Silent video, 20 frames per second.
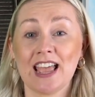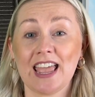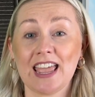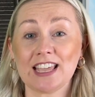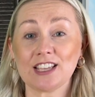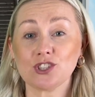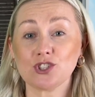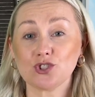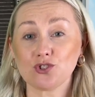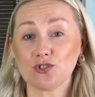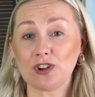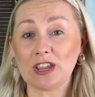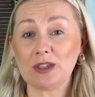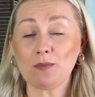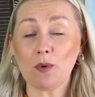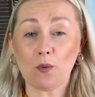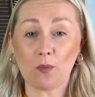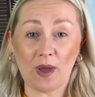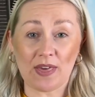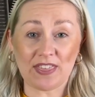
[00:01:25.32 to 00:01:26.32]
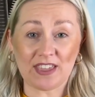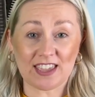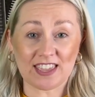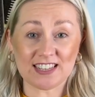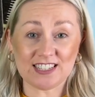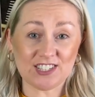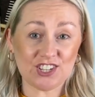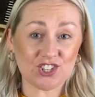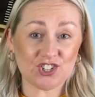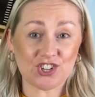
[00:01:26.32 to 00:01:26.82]
extreme weather
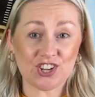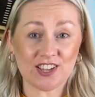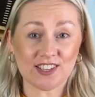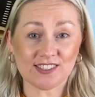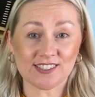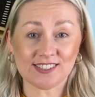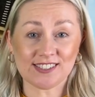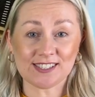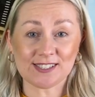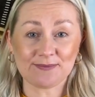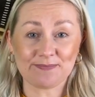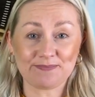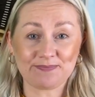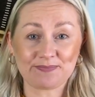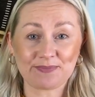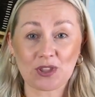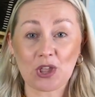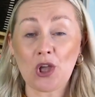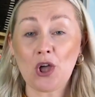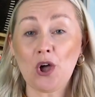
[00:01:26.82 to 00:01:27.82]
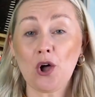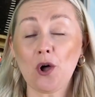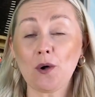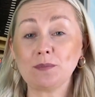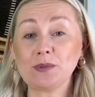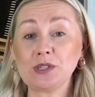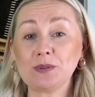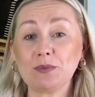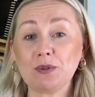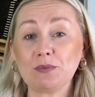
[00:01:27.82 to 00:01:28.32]
conditions.
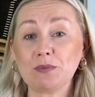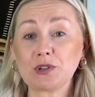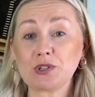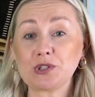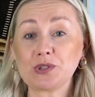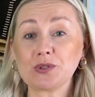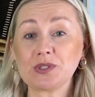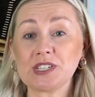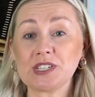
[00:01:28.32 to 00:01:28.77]
Optimal module